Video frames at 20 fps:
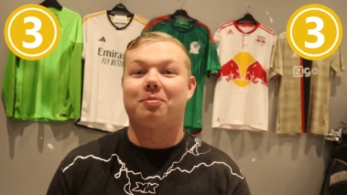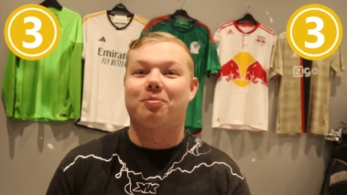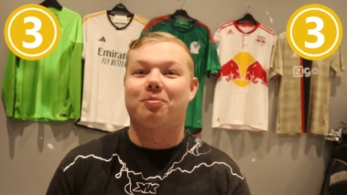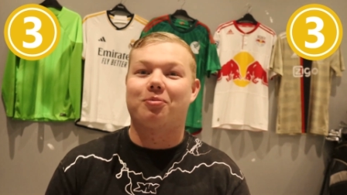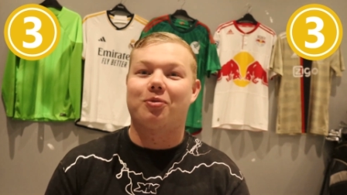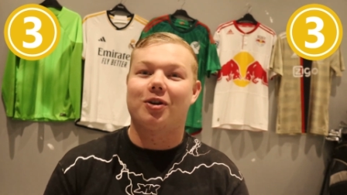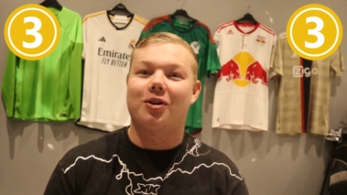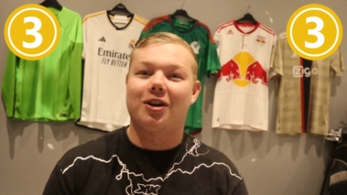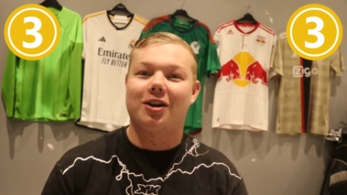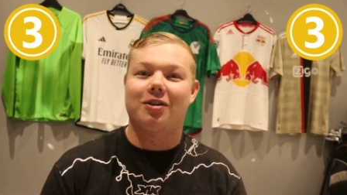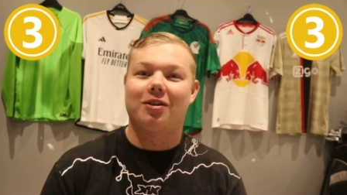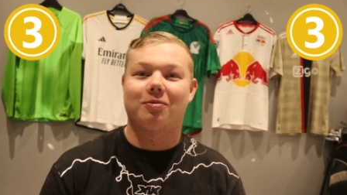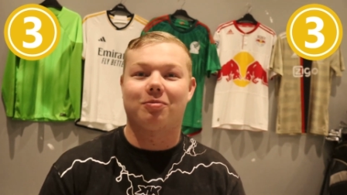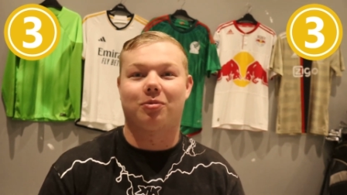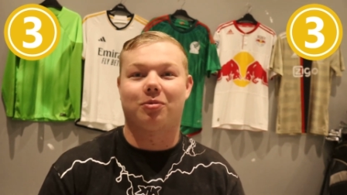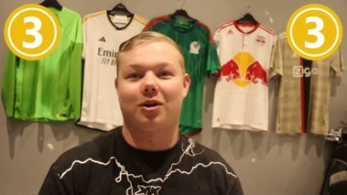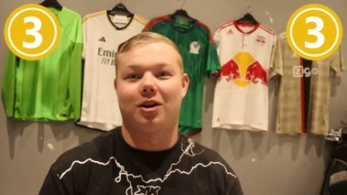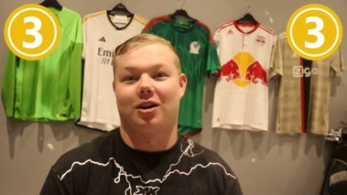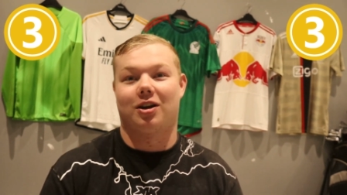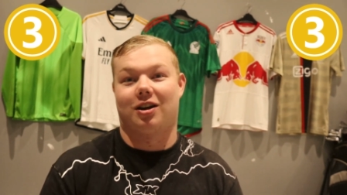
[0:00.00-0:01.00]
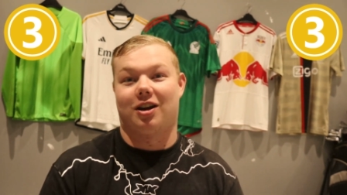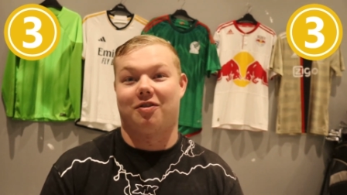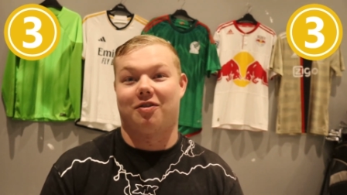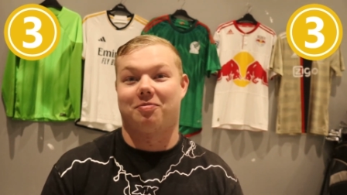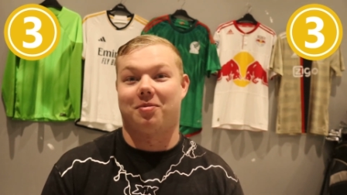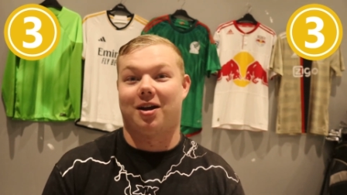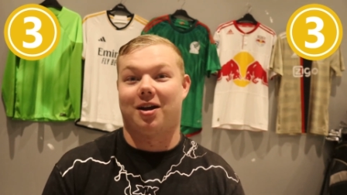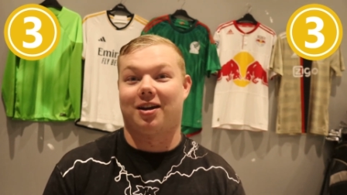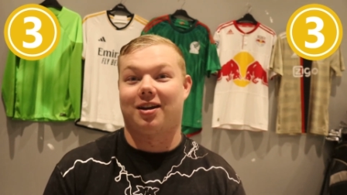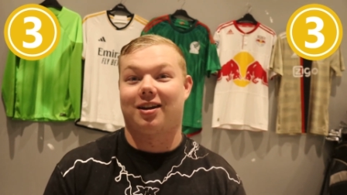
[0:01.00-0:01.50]
a brilliant, brilliant
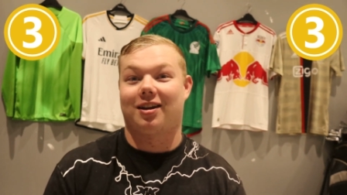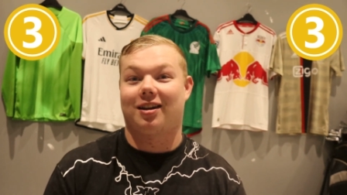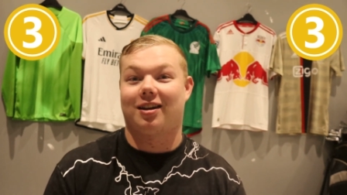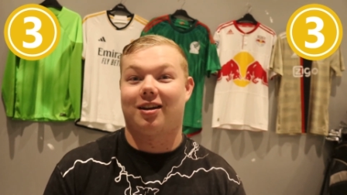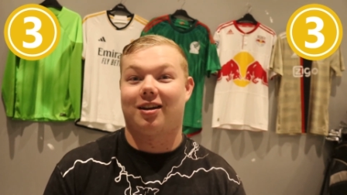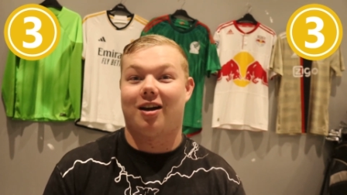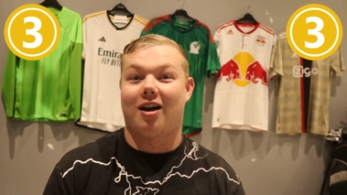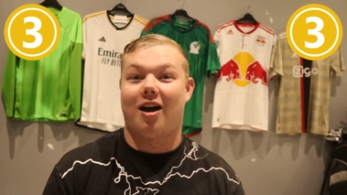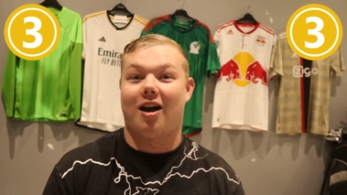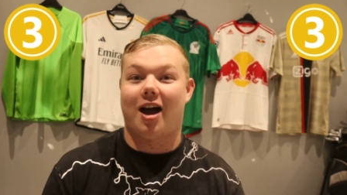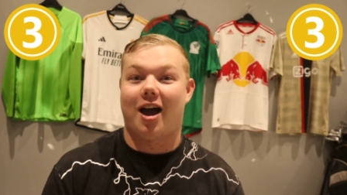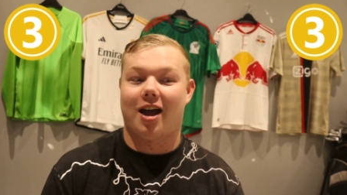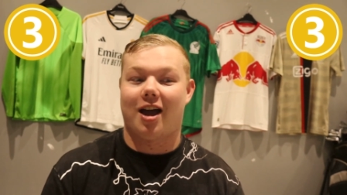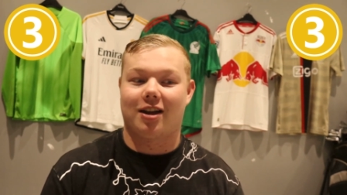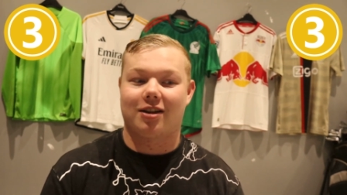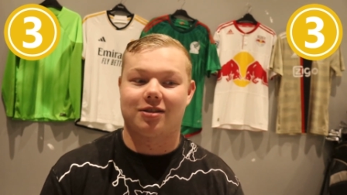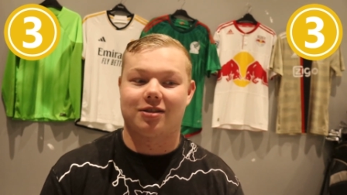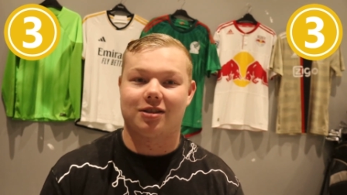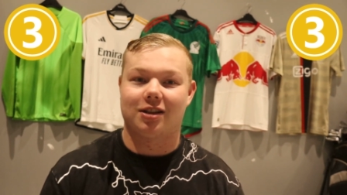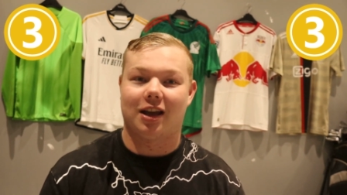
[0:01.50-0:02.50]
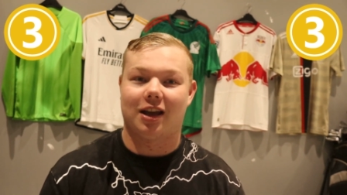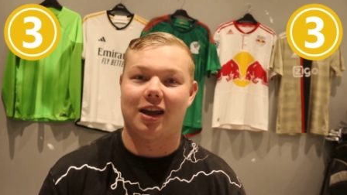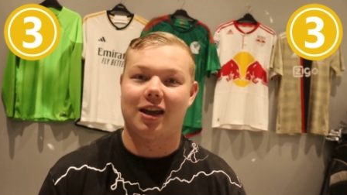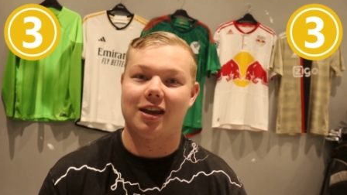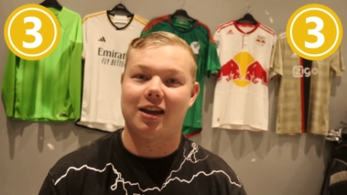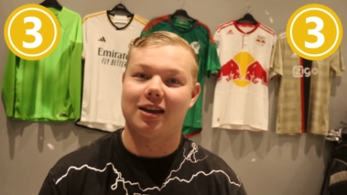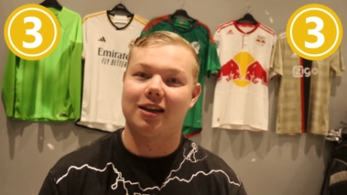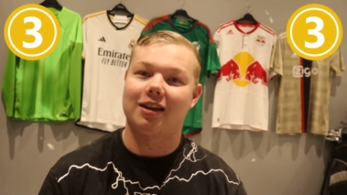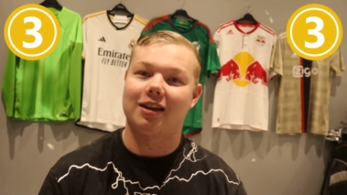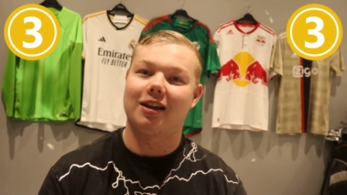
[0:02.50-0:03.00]
left back. And
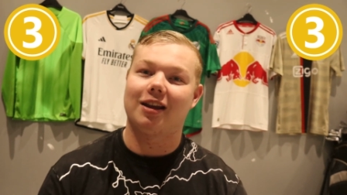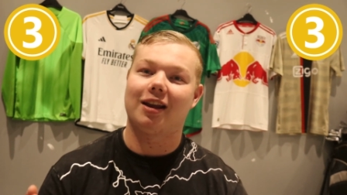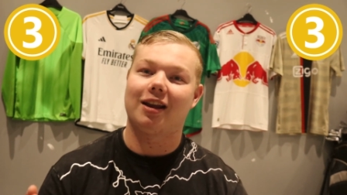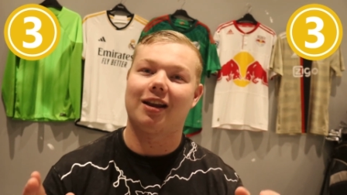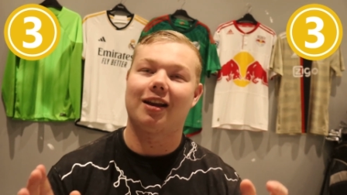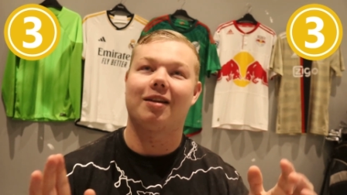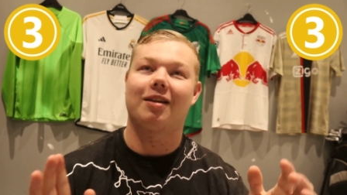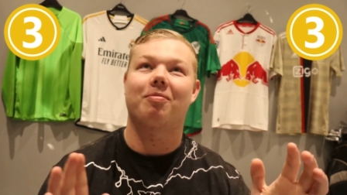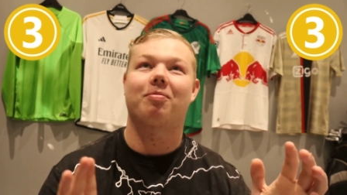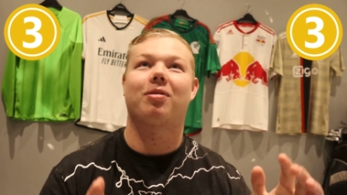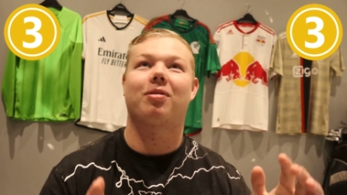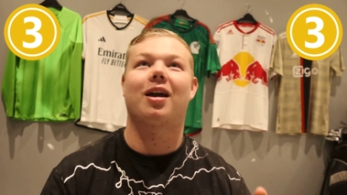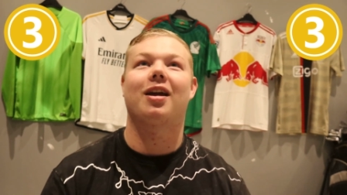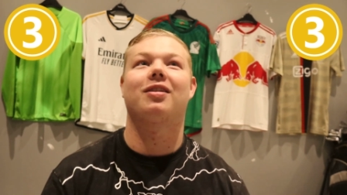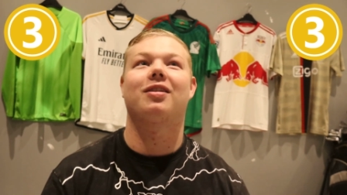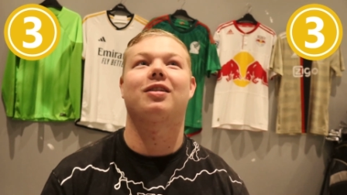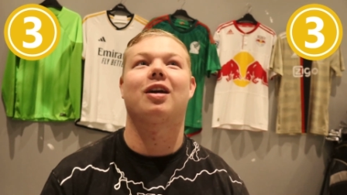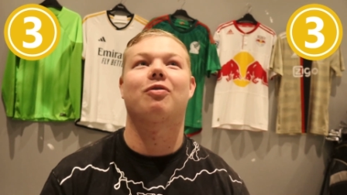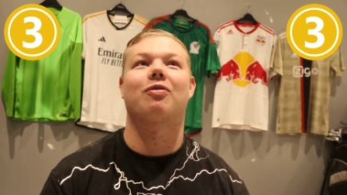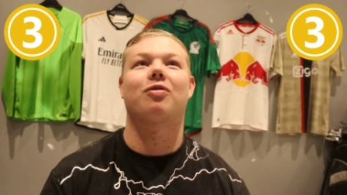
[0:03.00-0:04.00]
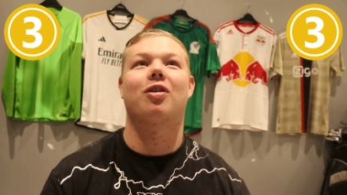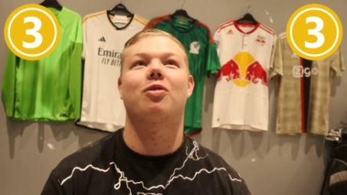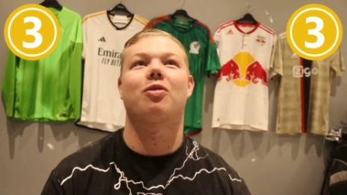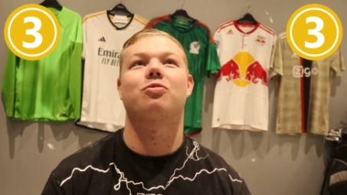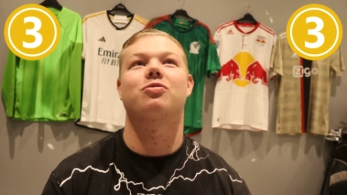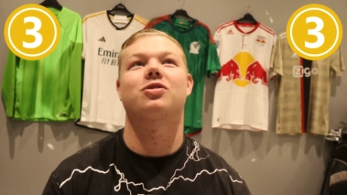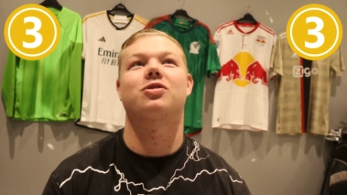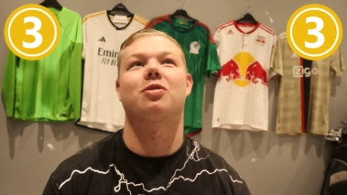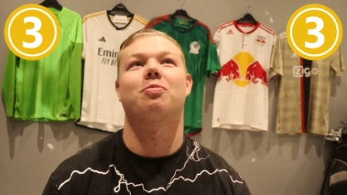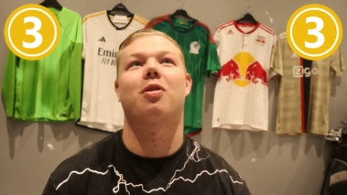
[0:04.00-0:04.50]
he plays that
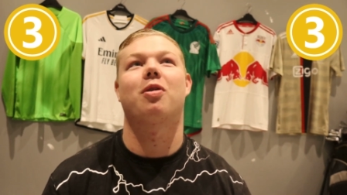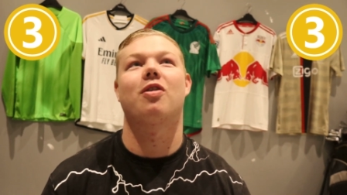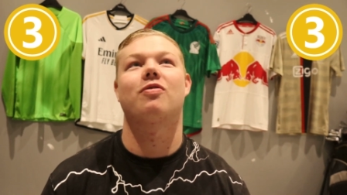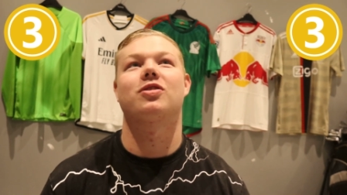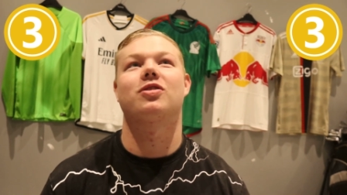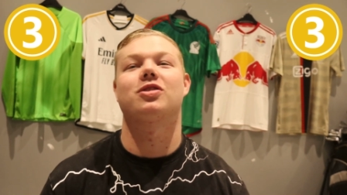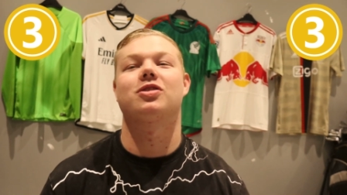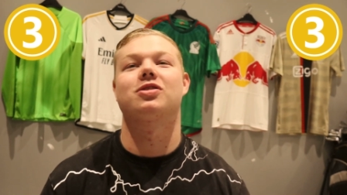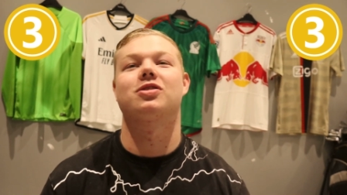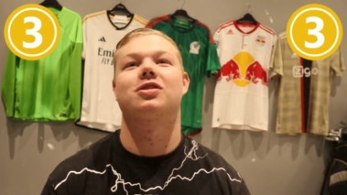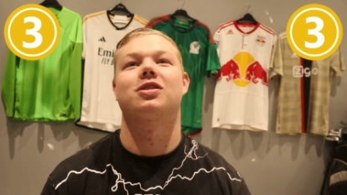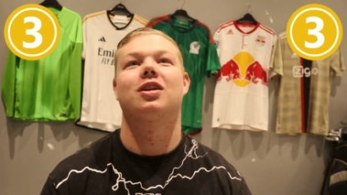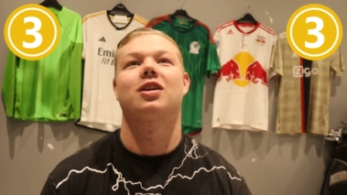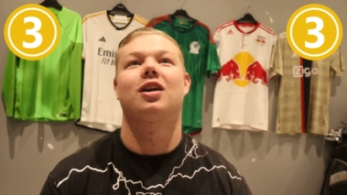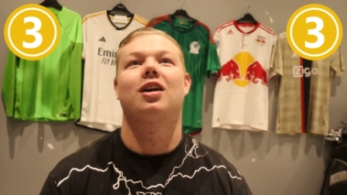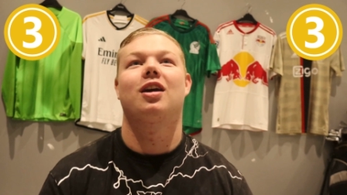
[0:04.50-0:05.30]
role so perfectly because